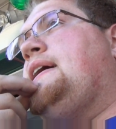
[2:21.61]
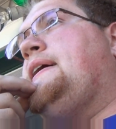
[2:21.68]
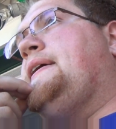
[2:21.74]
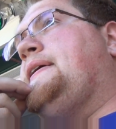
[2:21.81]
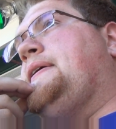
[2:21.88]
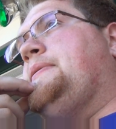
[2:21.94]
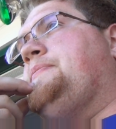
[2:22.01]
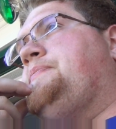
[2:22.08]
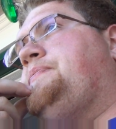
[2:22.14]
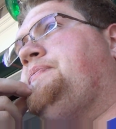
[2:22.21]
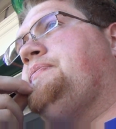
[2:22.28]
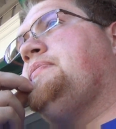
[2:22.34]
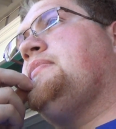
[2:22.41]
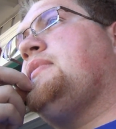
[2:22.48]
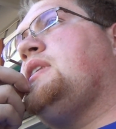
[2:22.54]

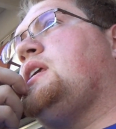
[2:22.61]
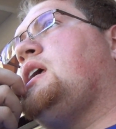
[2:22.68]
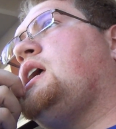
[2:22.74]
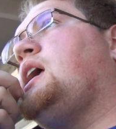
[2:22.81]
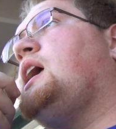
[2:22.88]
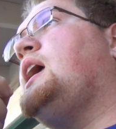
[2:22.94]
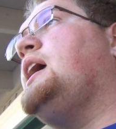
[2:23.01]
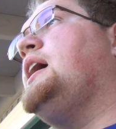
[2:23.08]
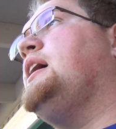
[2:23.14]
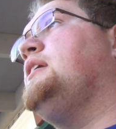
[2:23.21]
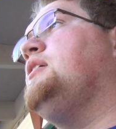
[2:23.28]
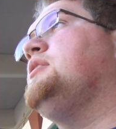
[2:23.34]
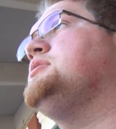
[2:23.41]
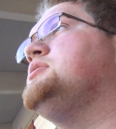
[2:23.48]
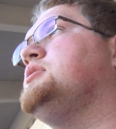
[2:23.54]

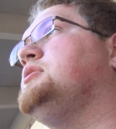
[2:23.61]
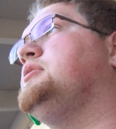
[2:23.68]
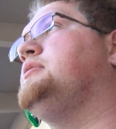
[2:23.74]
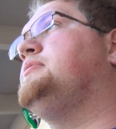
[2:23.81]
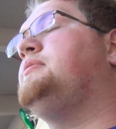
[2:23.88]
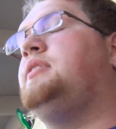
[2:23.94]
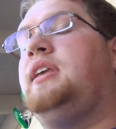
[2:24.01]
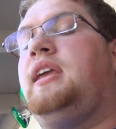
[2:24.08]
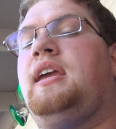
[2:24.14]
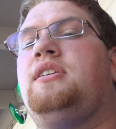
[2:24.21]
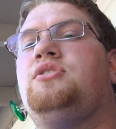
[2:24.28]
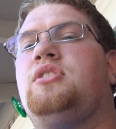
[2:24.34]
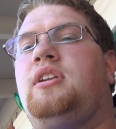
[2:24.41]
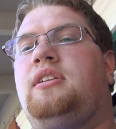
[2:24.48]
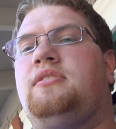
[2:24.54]
And also the
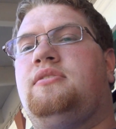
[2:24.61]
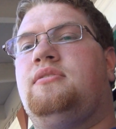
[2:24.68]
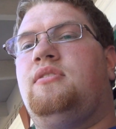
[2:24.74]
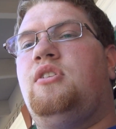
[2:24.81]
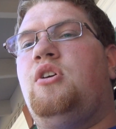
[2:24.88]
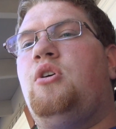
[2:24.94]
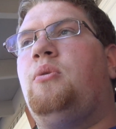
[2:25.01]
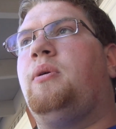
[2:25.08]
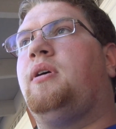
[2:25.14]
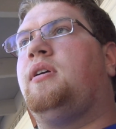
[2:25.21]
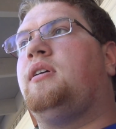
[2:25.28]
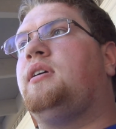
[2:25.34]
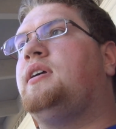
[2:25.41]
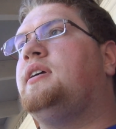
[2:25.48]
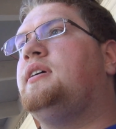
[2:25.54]
engine is
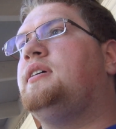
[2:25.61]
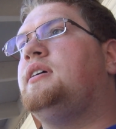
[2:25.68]
newer.